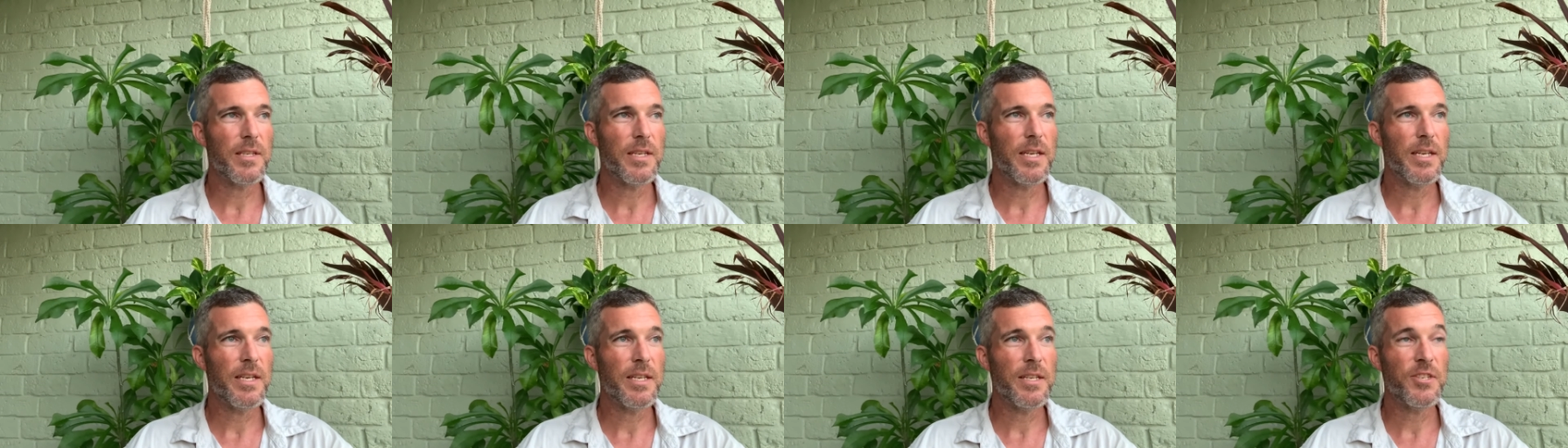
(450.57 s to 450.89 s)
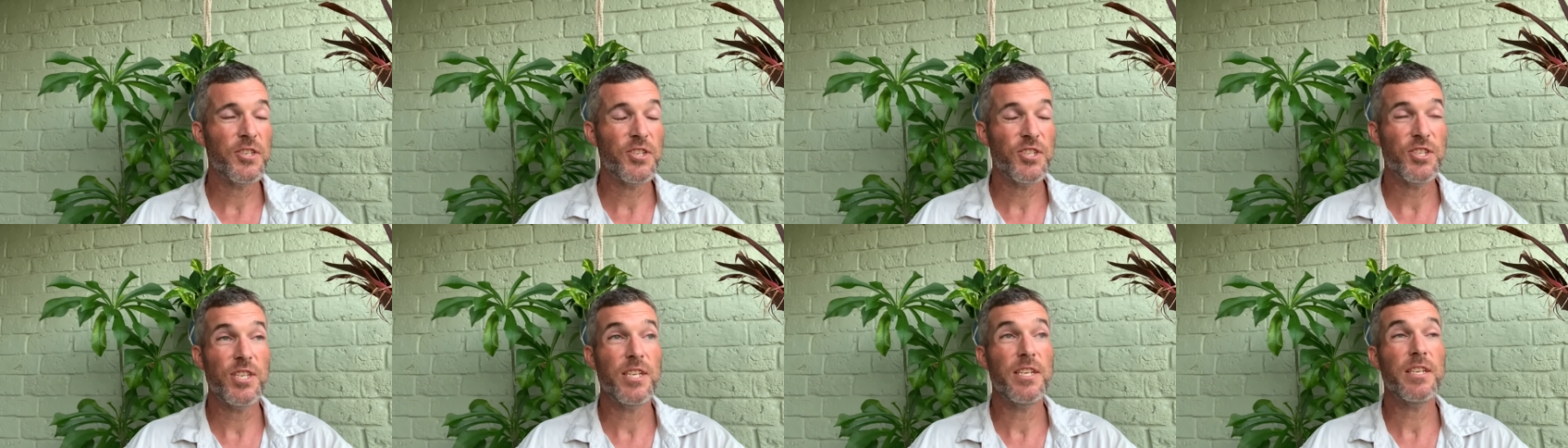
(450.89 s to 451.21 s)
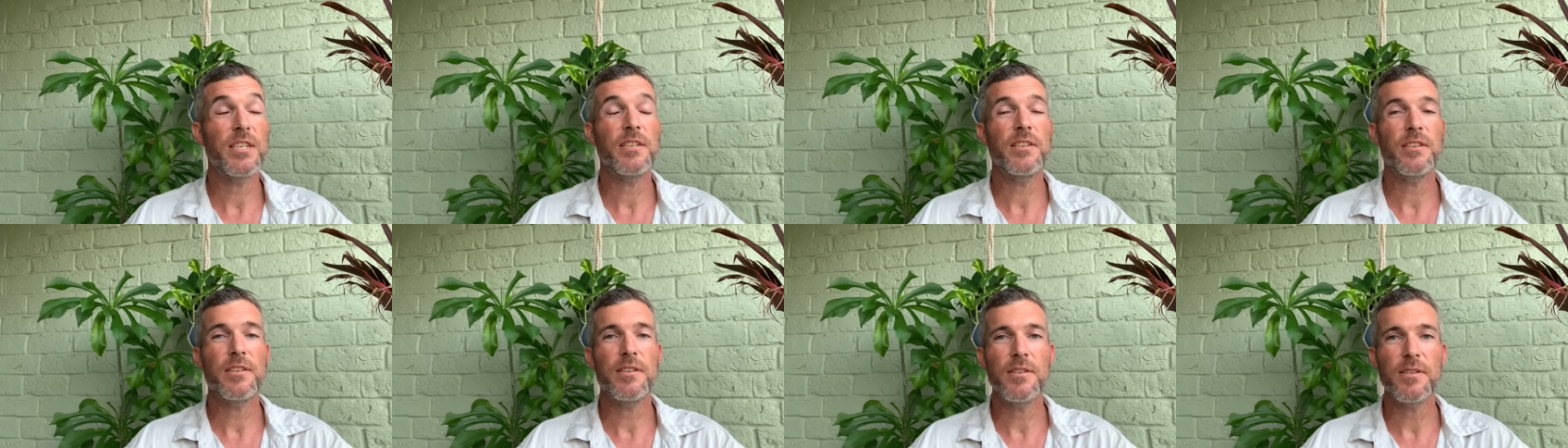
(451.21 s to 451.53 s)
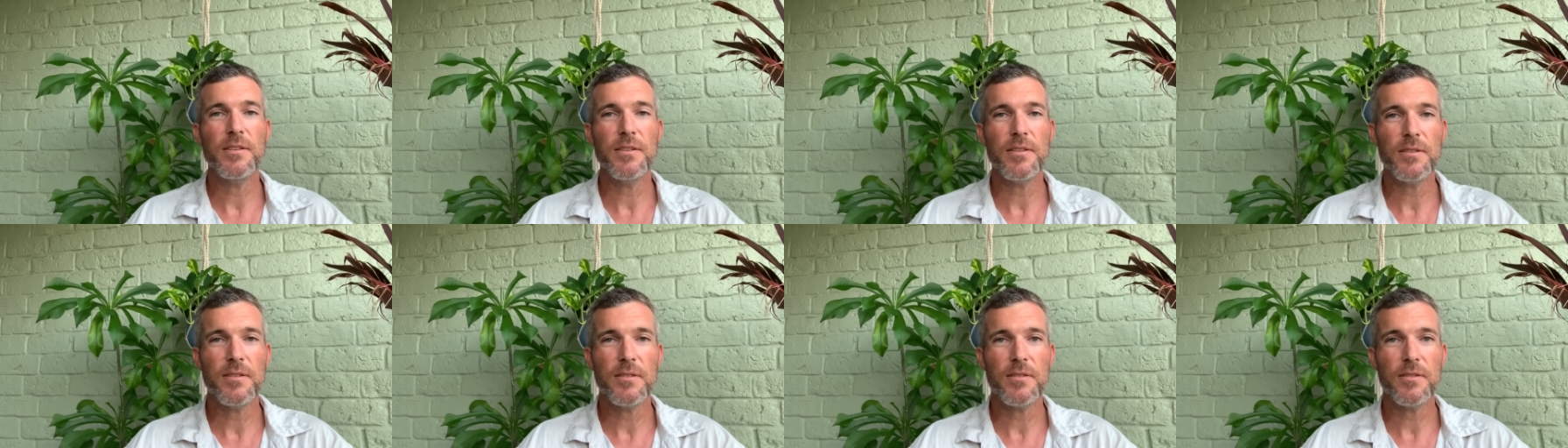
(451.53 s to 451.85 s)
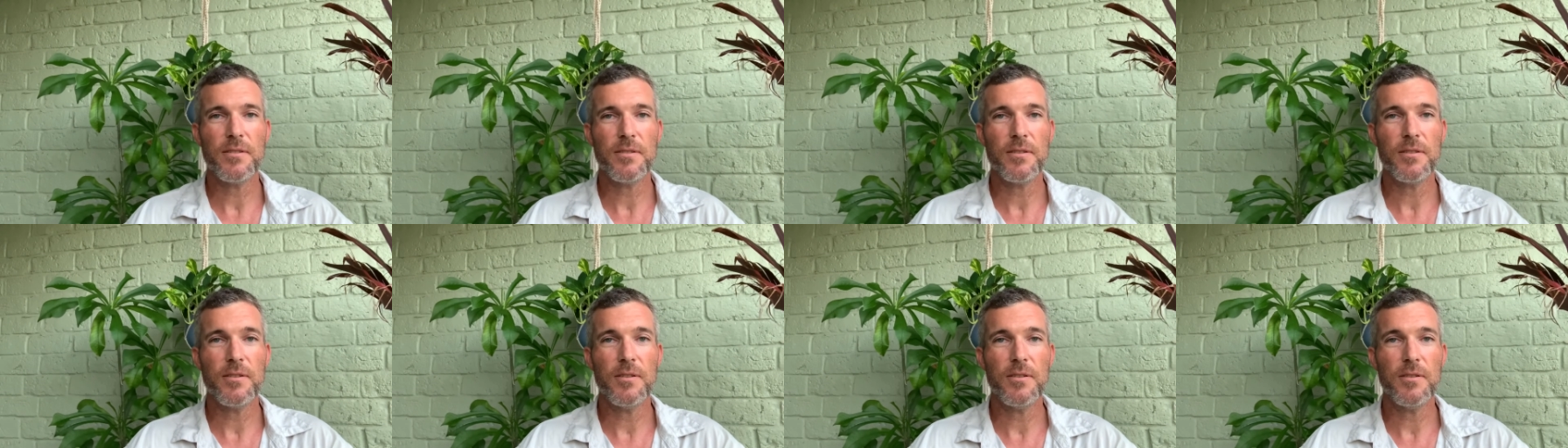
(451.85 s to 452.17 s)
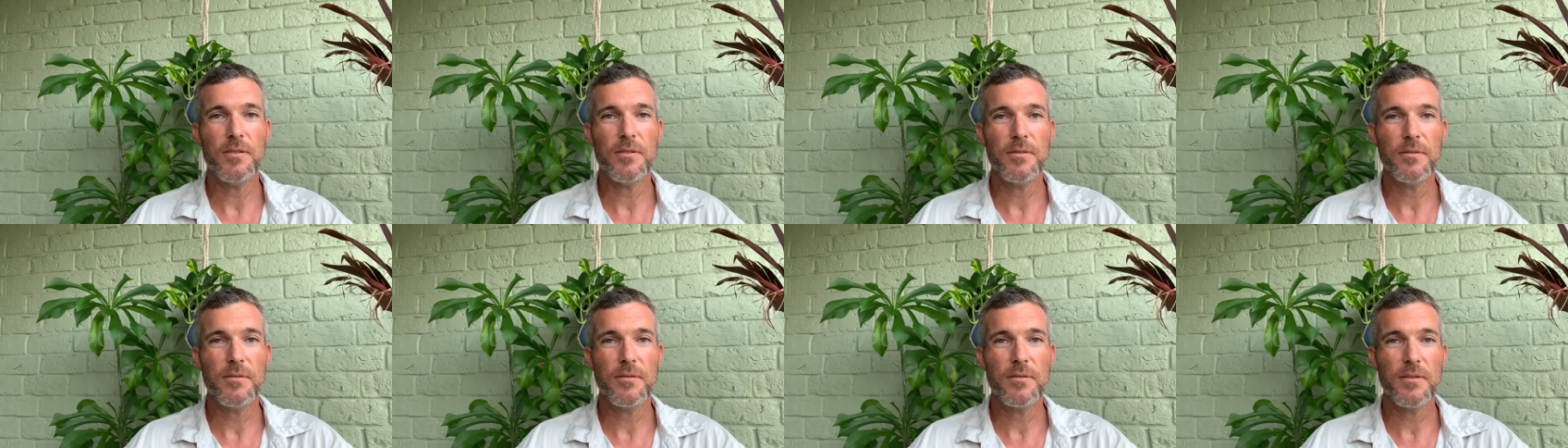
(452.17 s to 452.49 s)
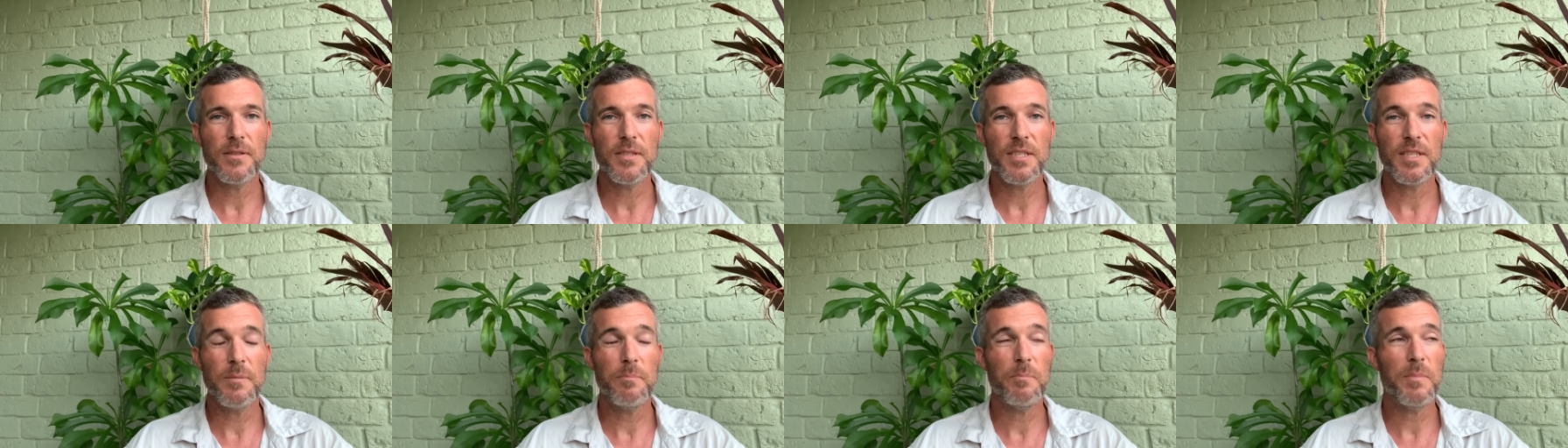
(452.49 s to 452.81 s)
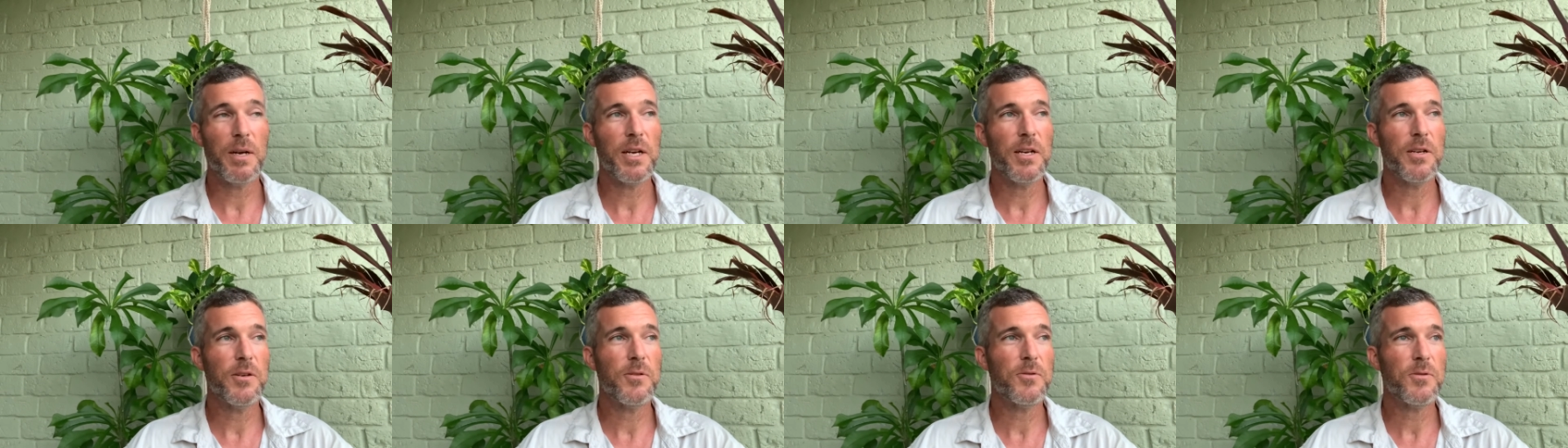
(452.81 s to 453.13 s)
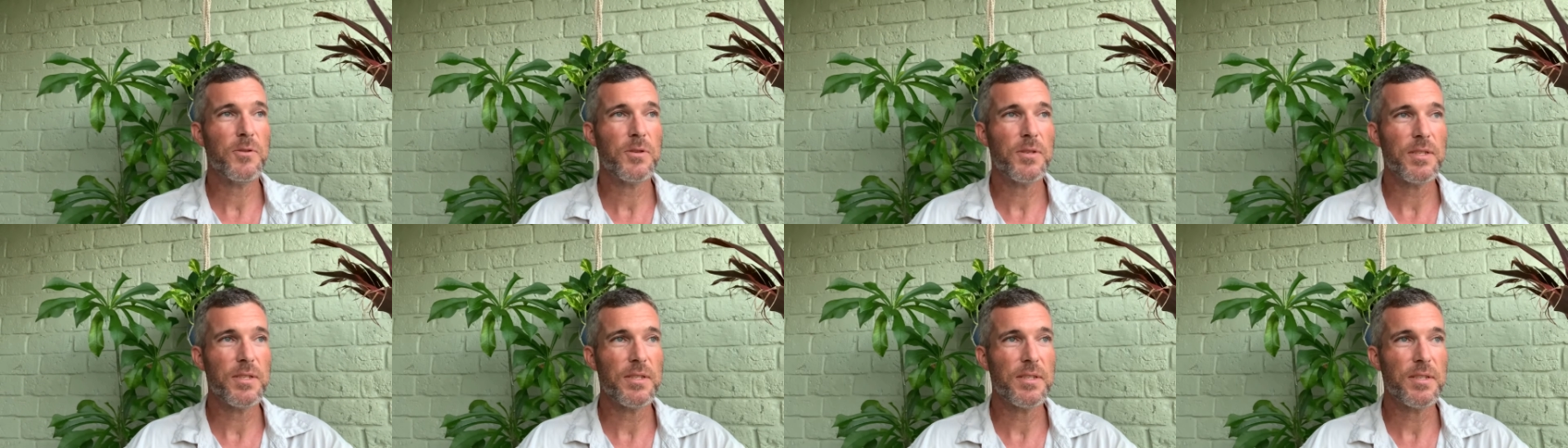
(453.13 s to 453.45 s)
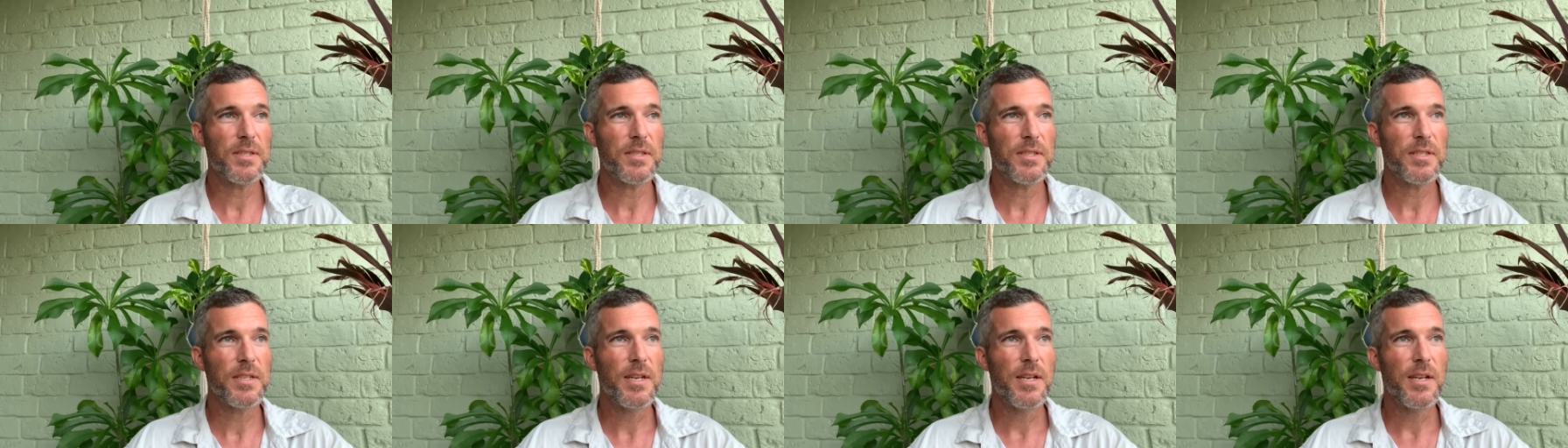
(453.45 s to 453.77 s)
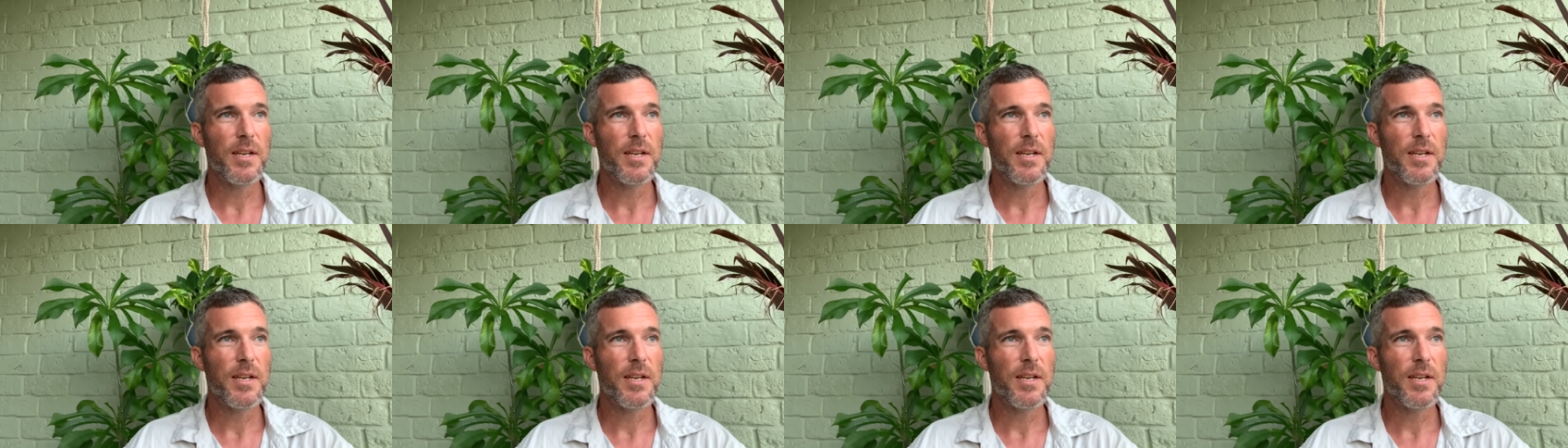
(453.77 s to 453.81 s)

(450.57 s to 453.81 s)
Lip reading: ingenious symbiosis,